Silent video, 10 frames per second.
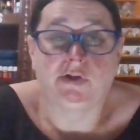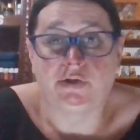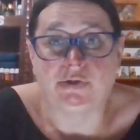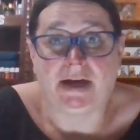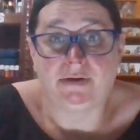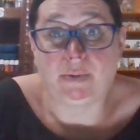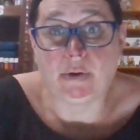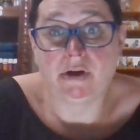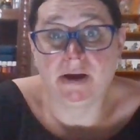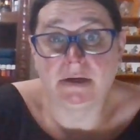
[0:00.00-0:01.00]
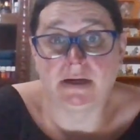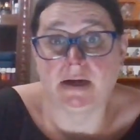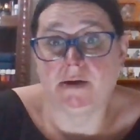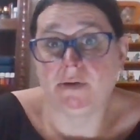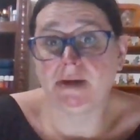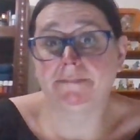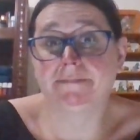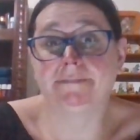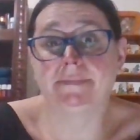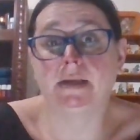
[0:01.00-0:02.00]
closed out the program and didn't do it.
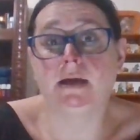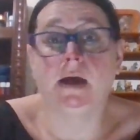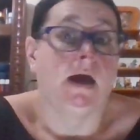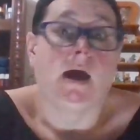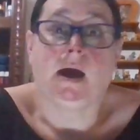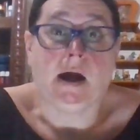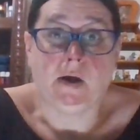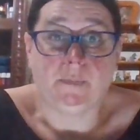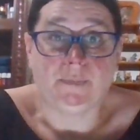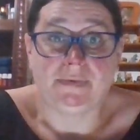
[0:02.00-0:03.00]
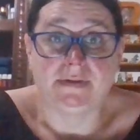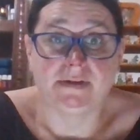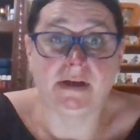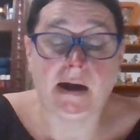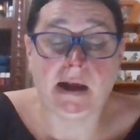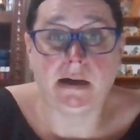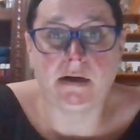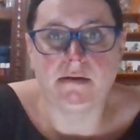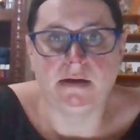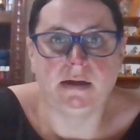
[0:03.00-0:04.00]
I don't know. And I
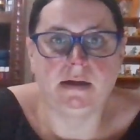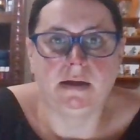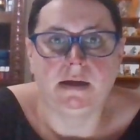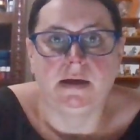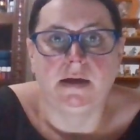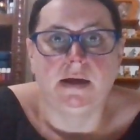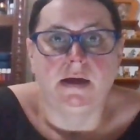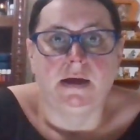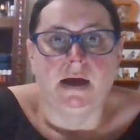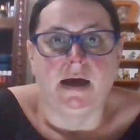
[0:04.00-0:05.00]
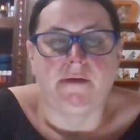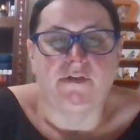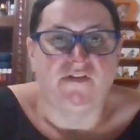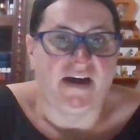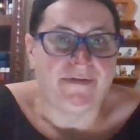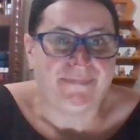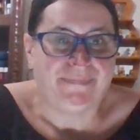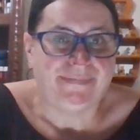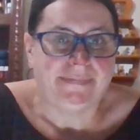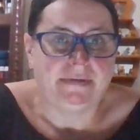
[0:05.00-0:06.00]
didn't have the file.
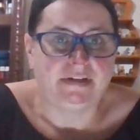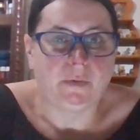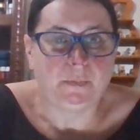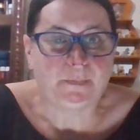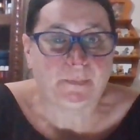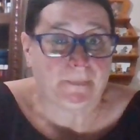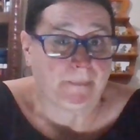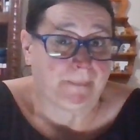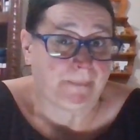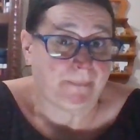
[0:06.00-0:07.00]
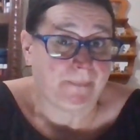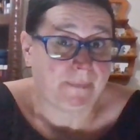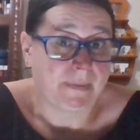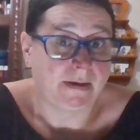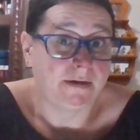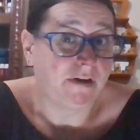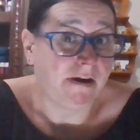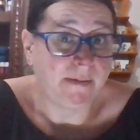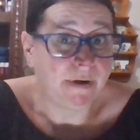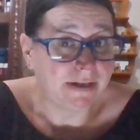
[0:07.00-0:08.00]
So,
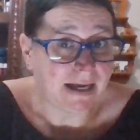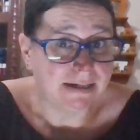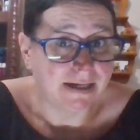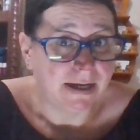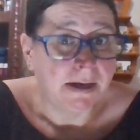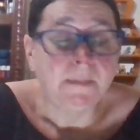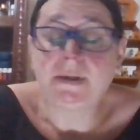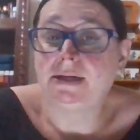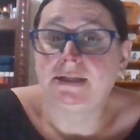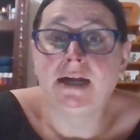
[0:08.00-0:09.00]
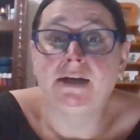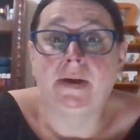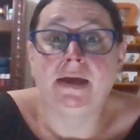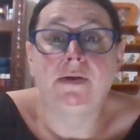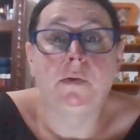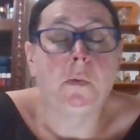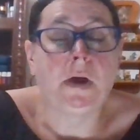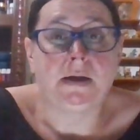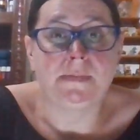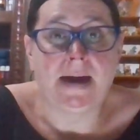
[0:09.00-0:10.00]
sorry about that. But anyway,
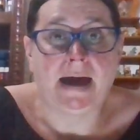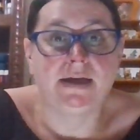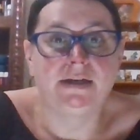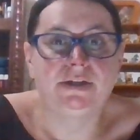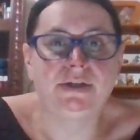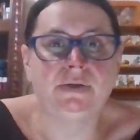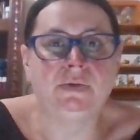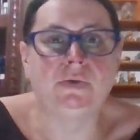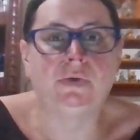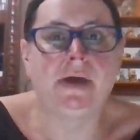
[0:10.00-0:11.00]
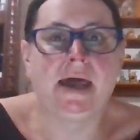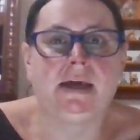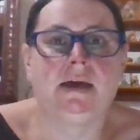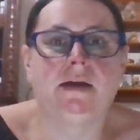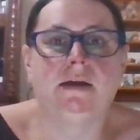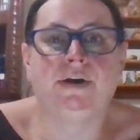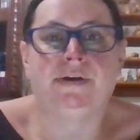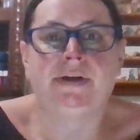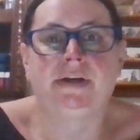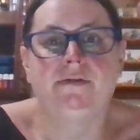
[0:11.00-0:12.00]
welcome back to any
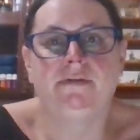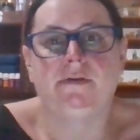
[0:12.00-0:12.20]
current